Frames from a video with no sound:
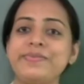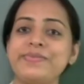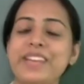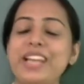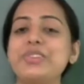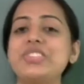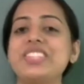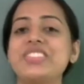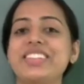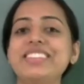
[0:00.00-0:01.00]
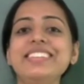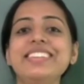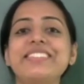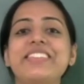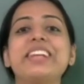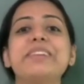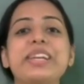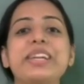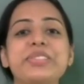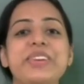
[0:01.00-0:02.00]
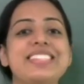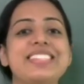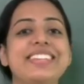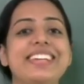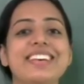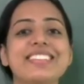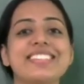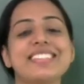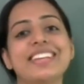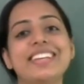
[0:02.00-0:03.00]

Hello children, welcome back to ICT class.